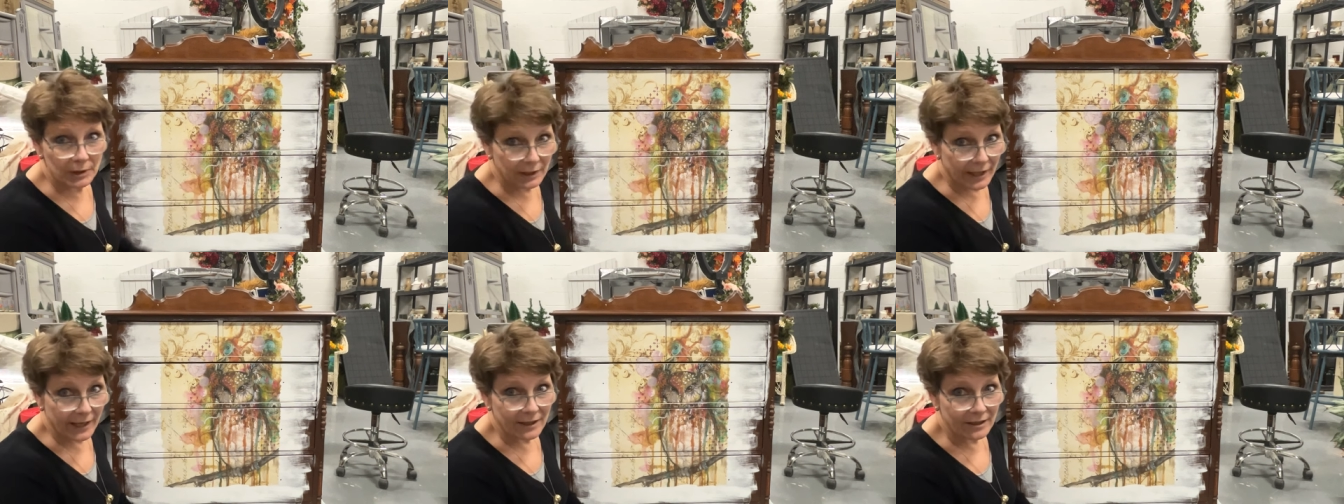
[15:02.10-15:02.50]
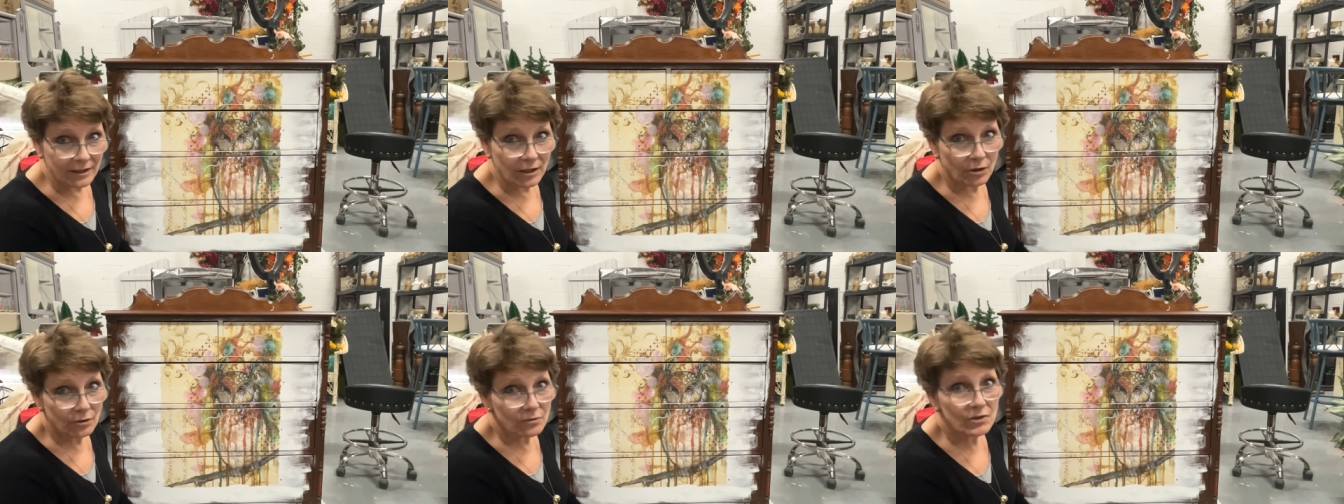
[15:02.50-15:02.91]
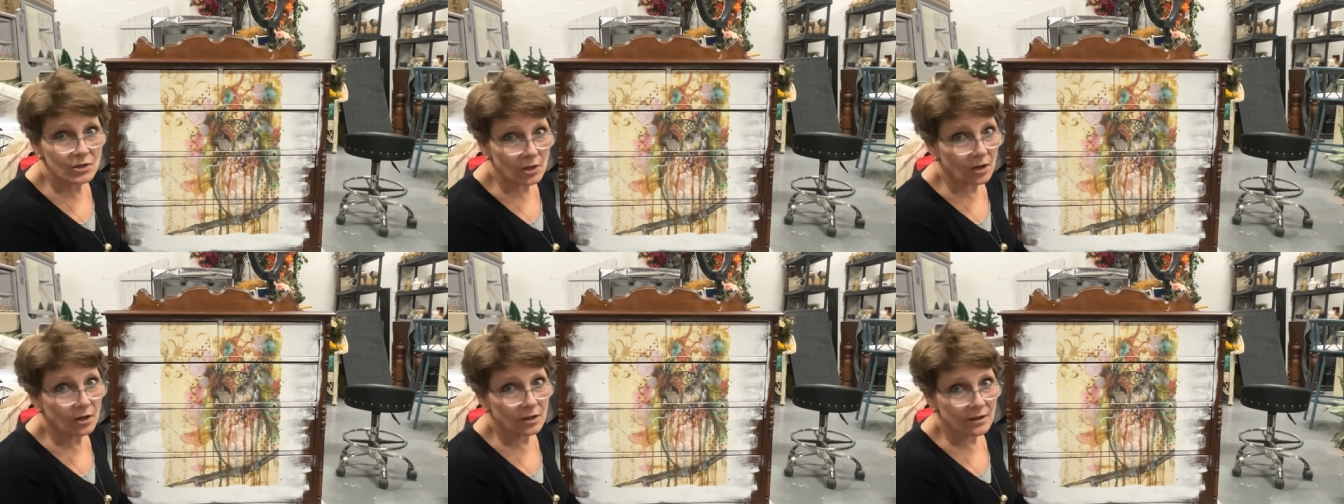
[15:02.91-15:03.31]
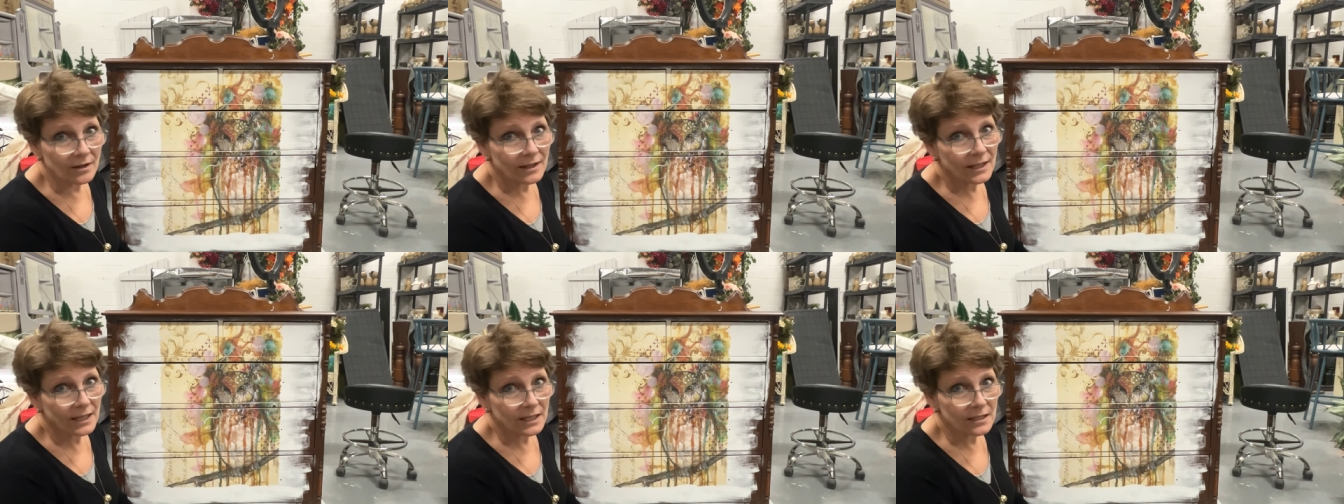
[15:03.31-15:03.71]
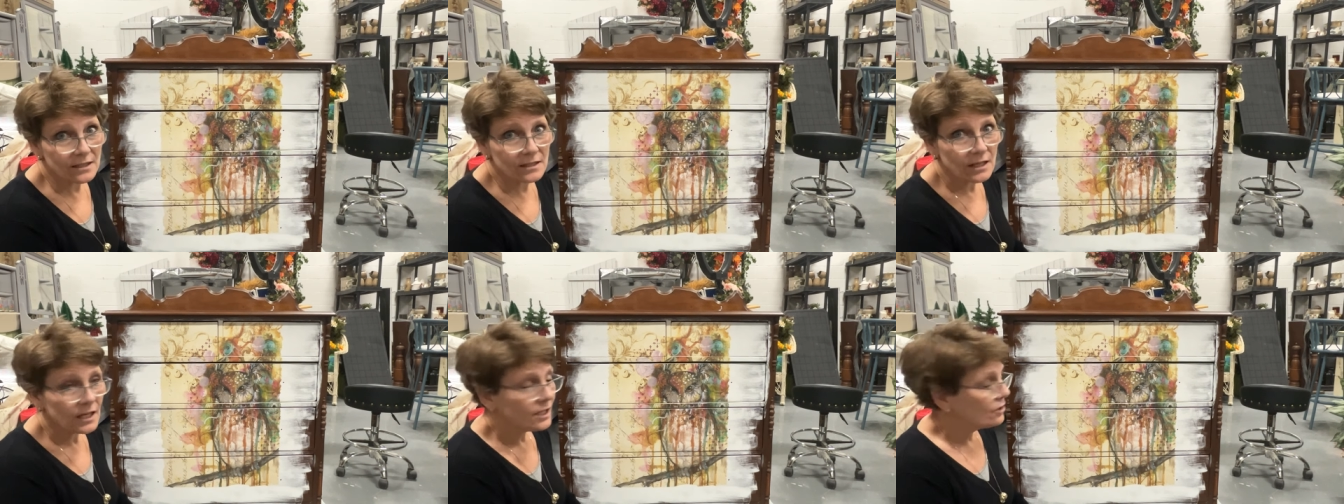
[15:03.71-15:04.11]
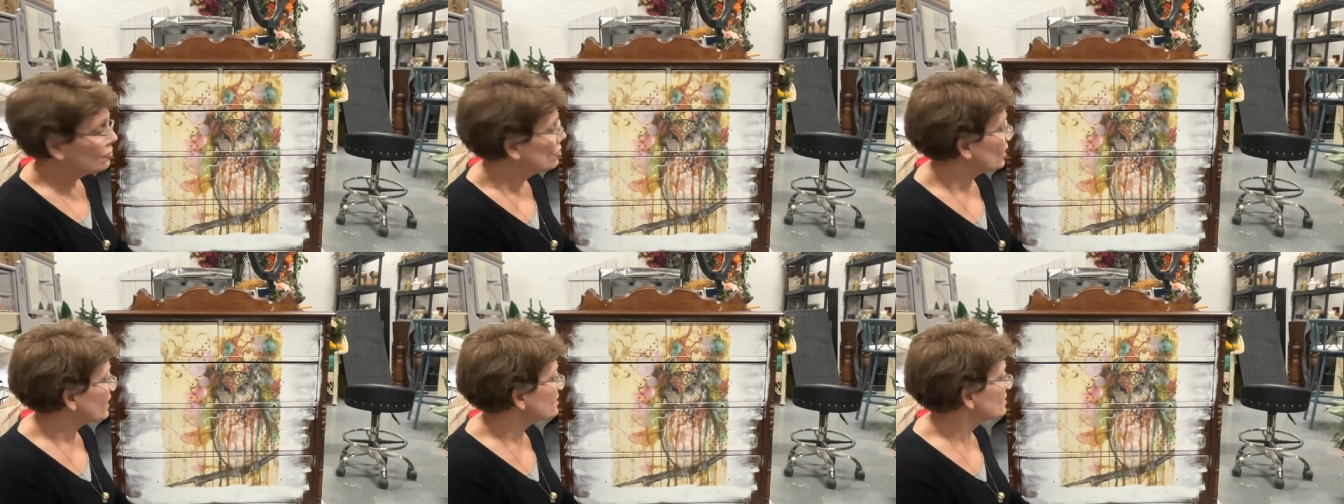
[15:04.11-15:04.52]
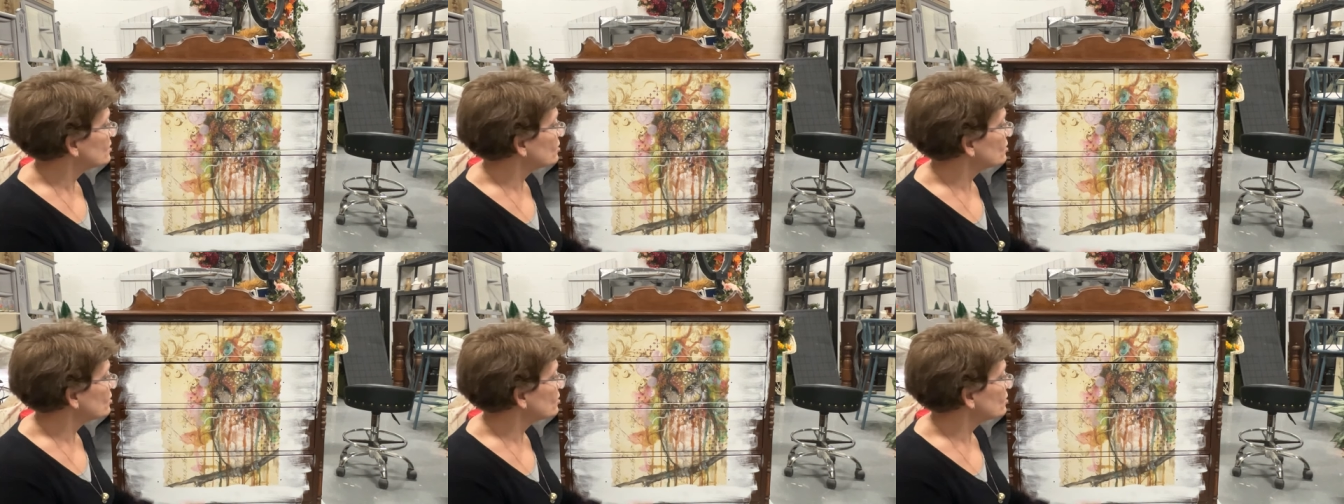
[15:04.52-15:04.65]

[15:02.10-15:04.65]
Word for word: light coats on this just